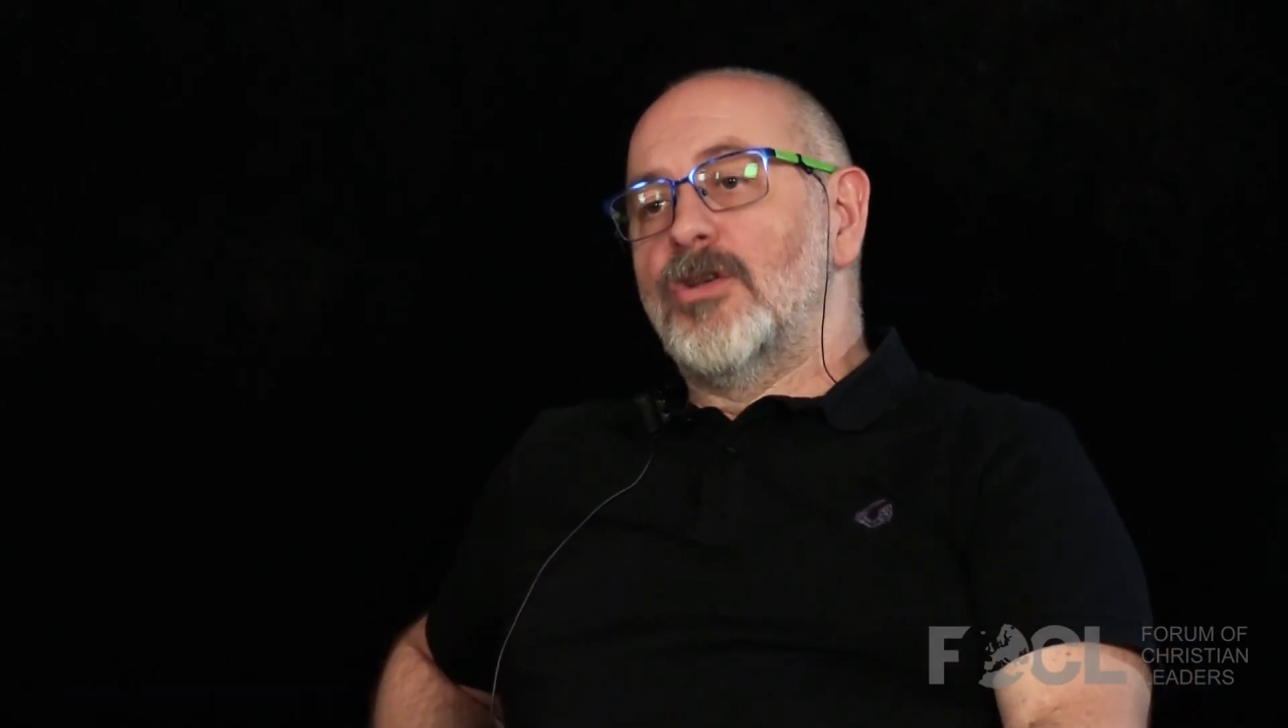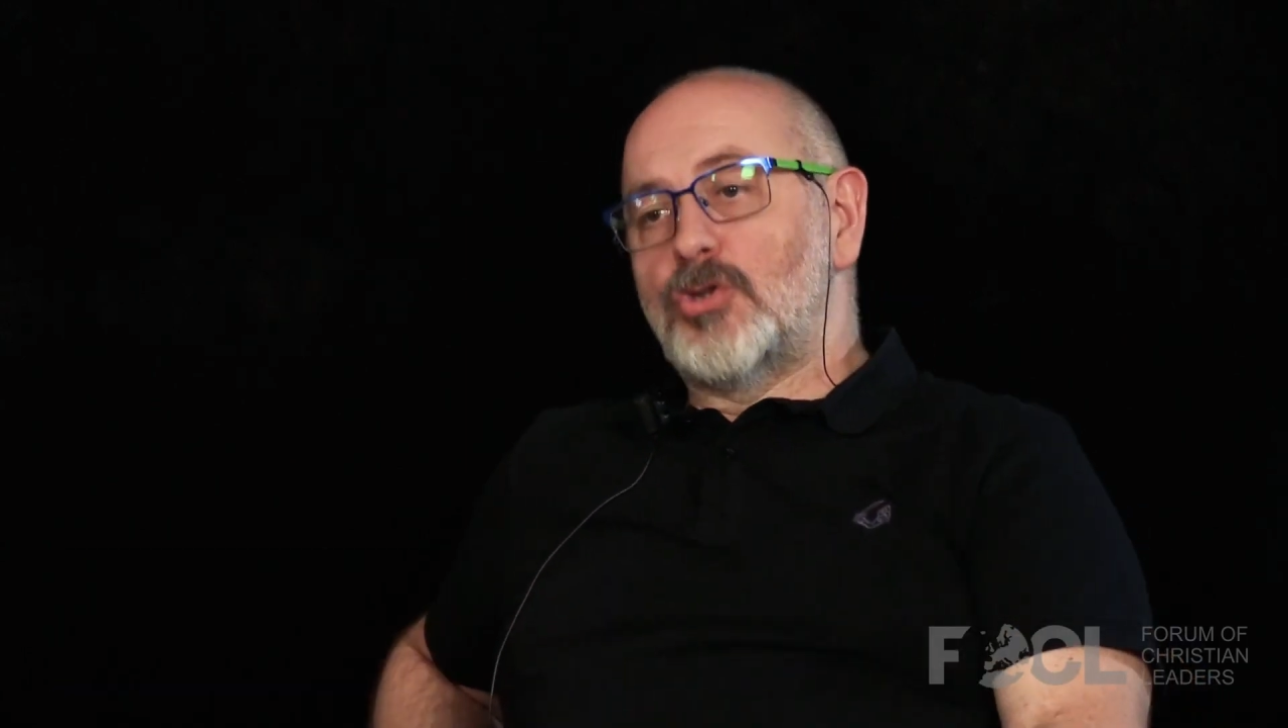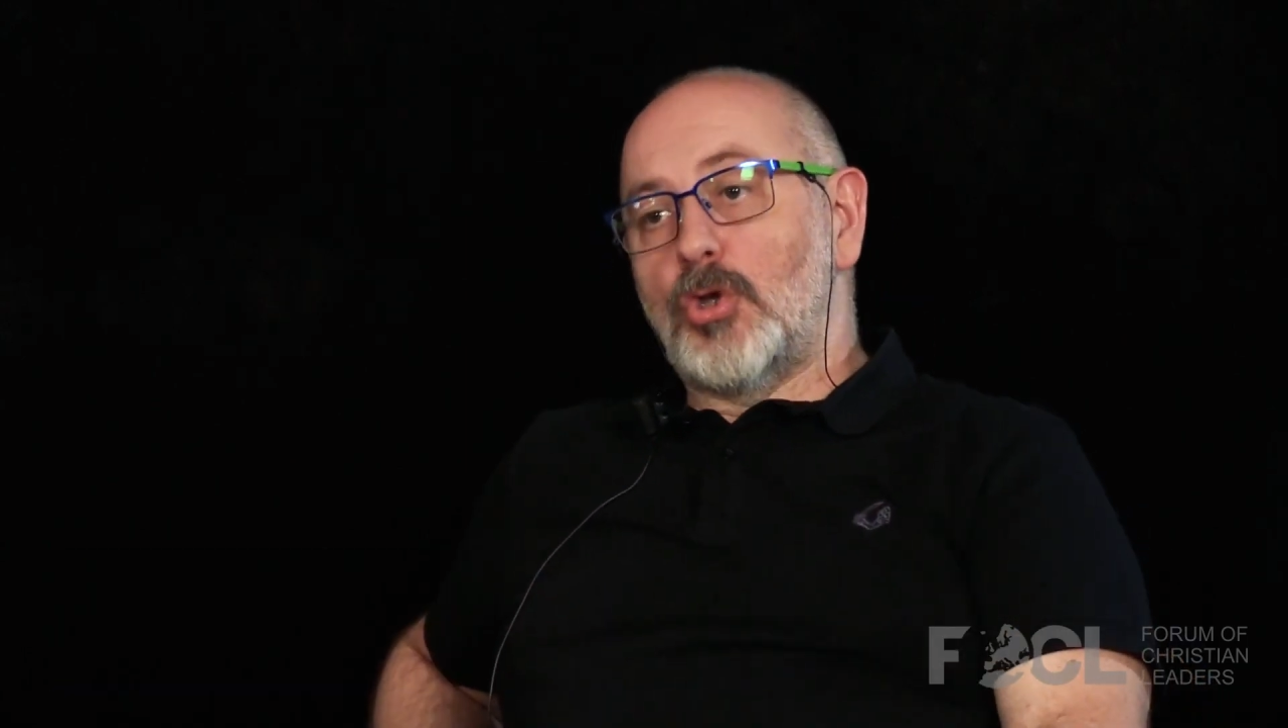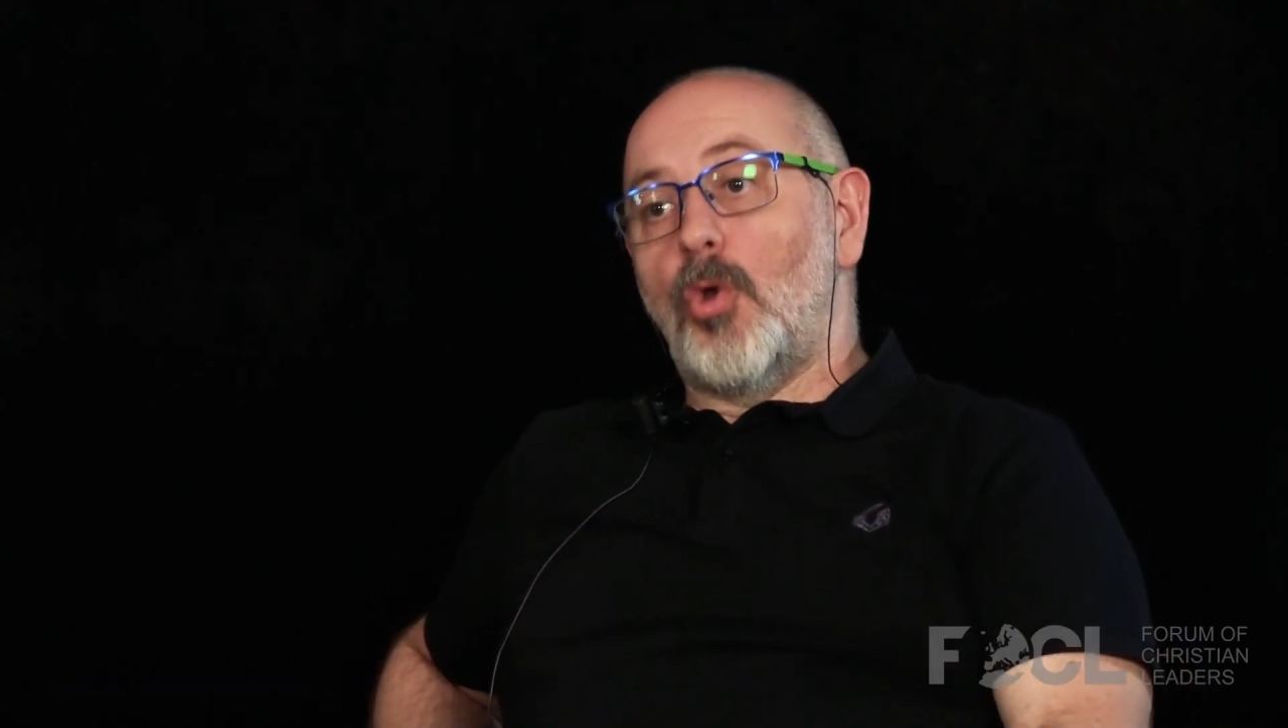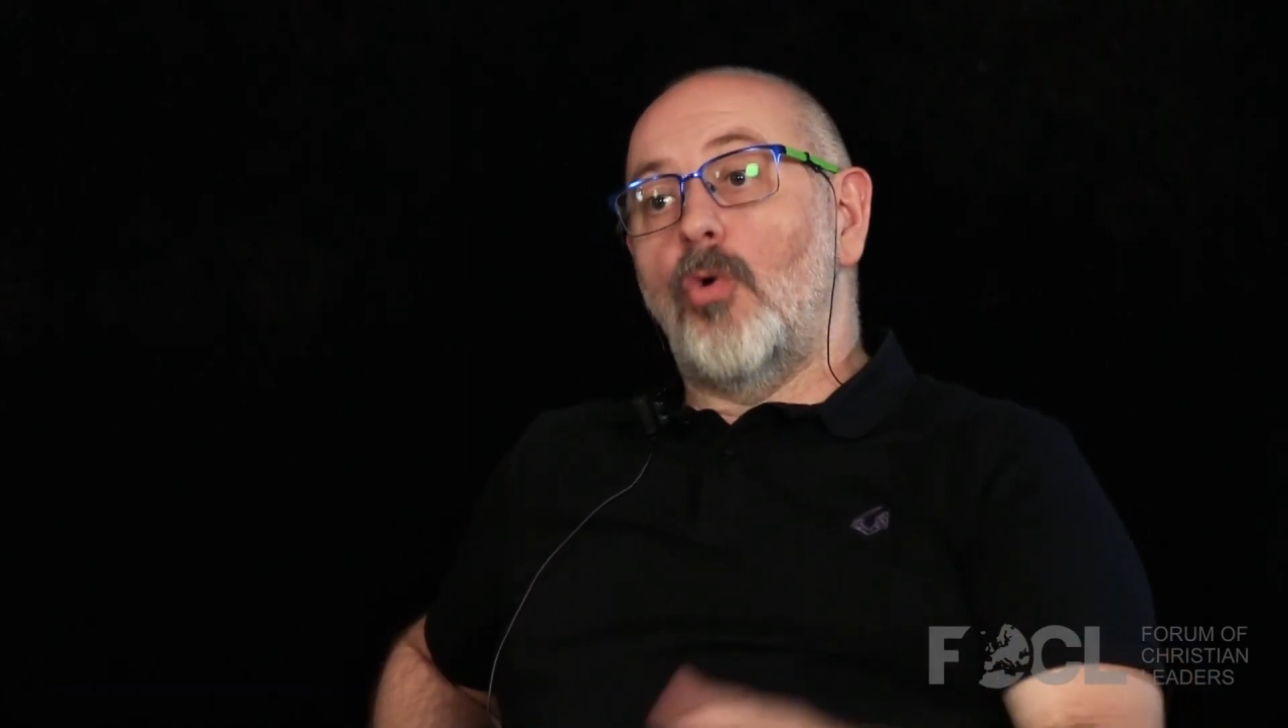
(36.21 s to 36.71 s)

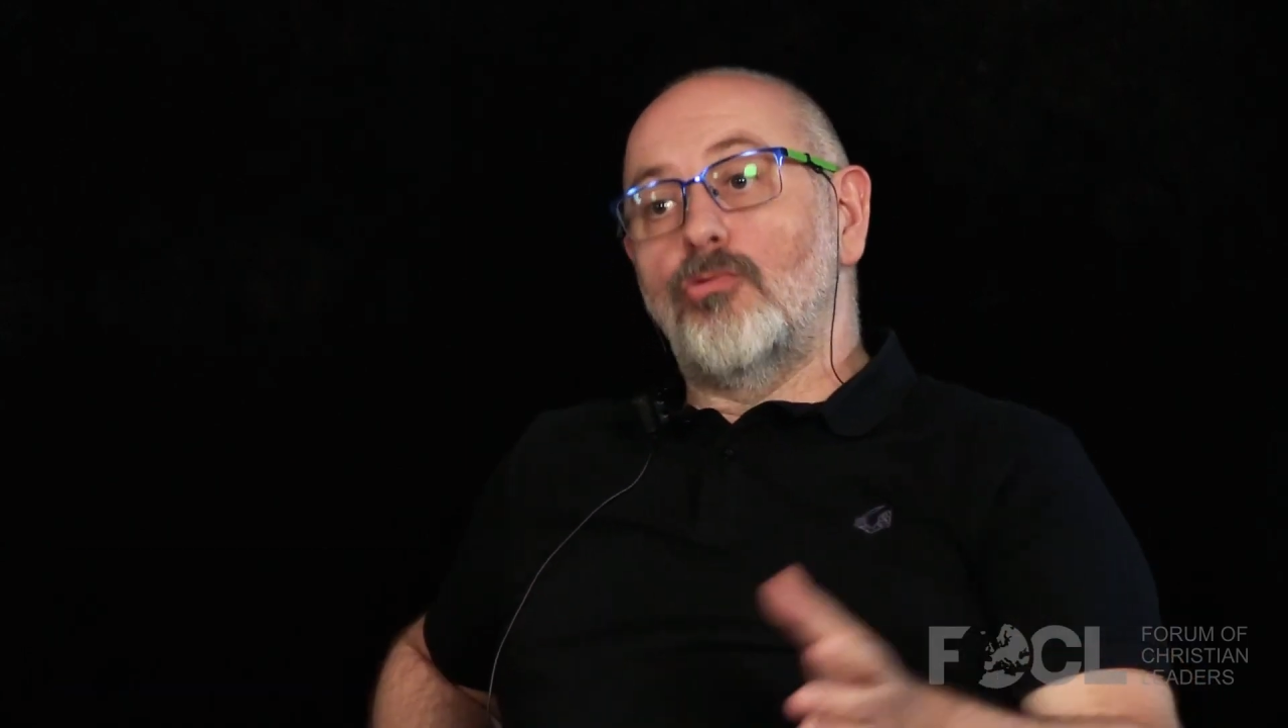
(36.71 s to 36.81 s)
slow